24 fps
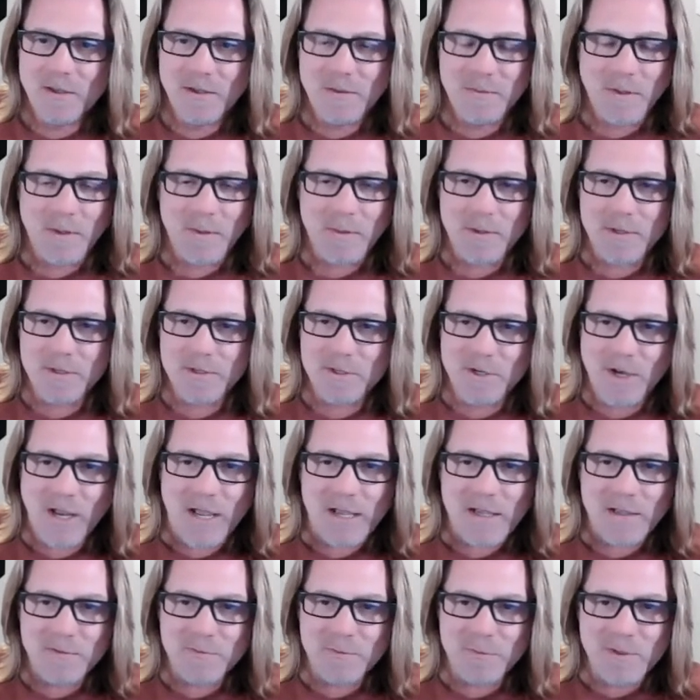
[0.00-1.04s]
maybe a
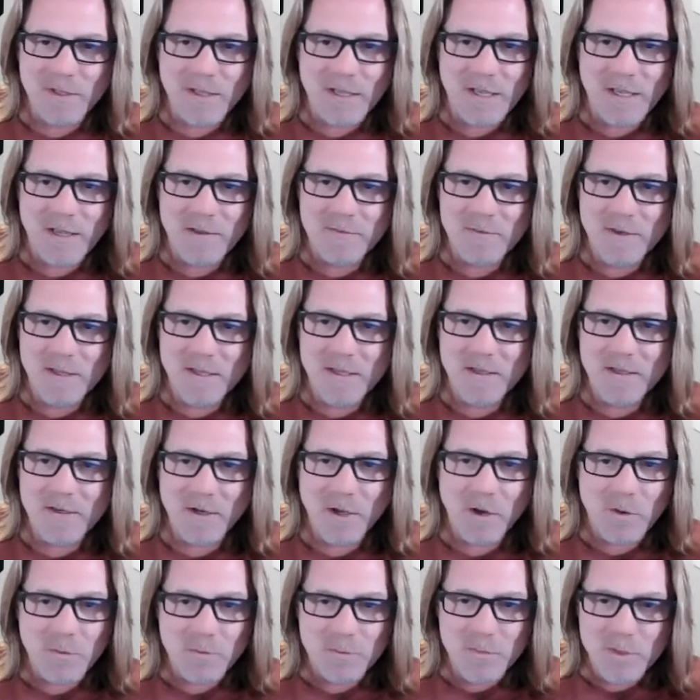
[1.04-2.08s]
jacket for the evening, a
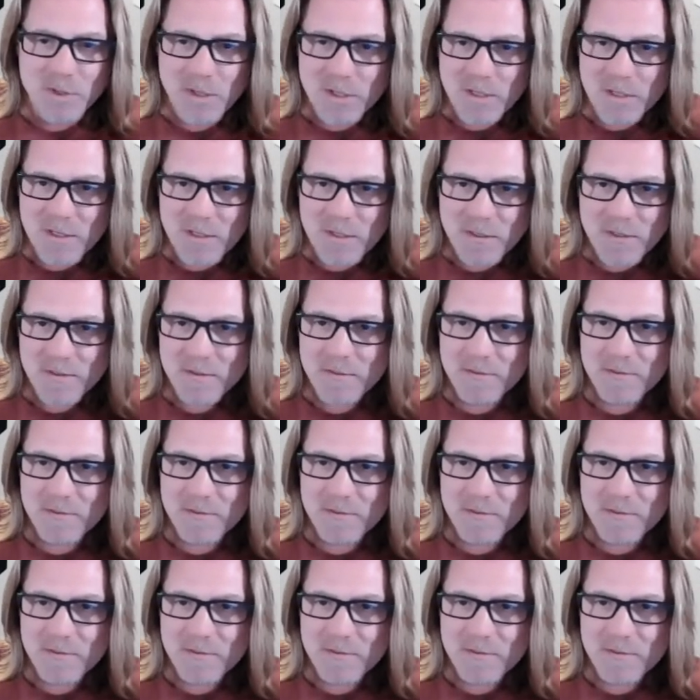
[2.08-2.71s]
notebook.